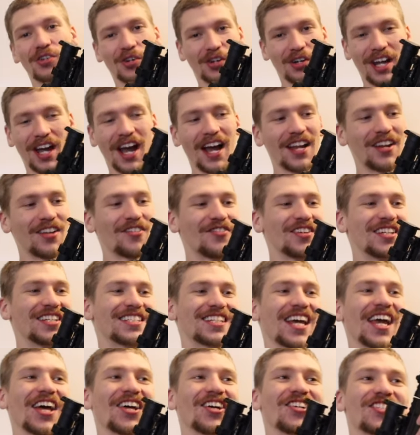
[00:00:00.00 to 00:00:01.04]
or kind of
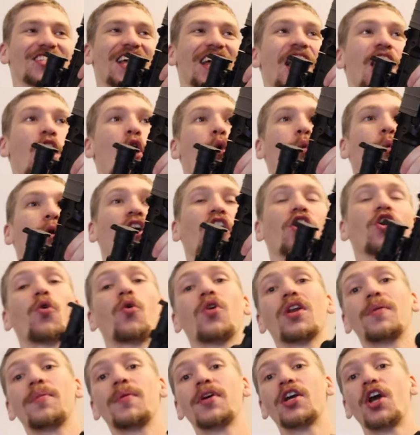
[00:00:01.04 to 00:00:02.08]
entails, we are
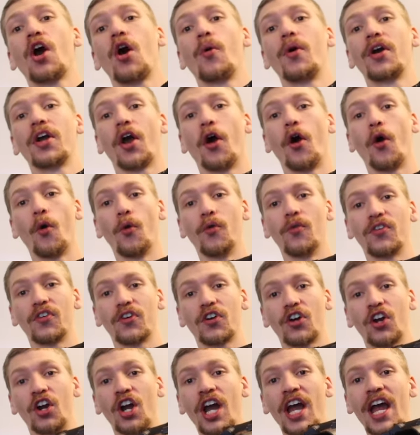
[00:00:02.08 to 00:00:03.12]
going to be going
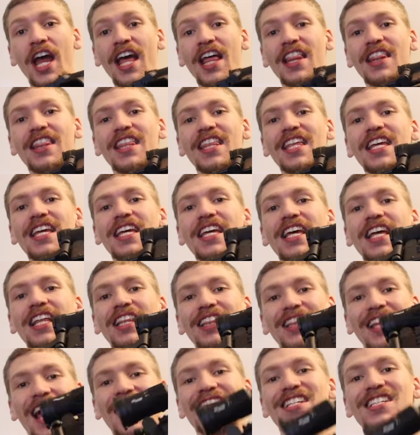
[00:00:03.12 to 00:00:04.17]
over the
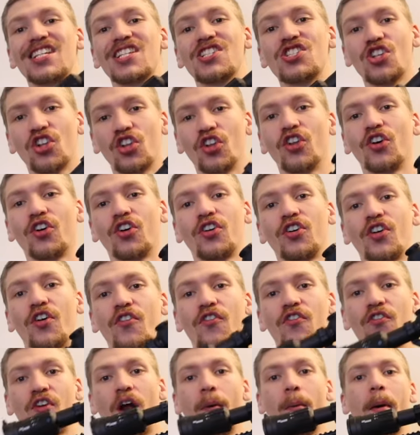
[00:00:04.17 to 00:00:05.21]
lessons learned
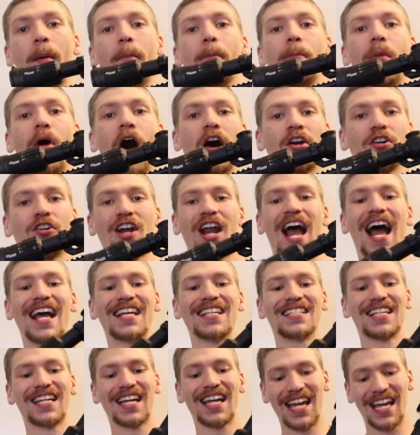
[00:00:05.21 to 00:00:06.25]
from
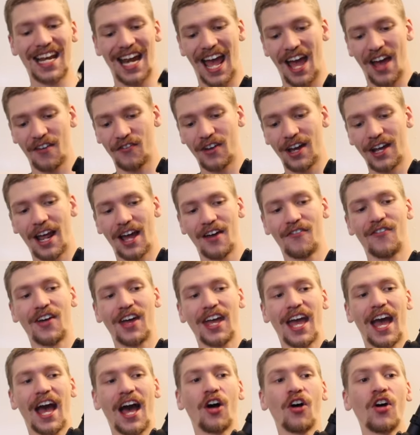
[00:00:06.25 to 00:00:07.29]
modernizing an FN
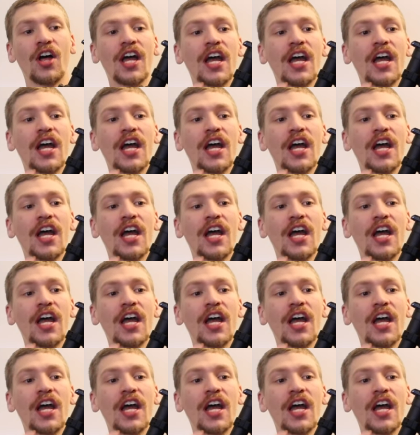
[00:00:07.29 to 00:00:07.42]
FAL.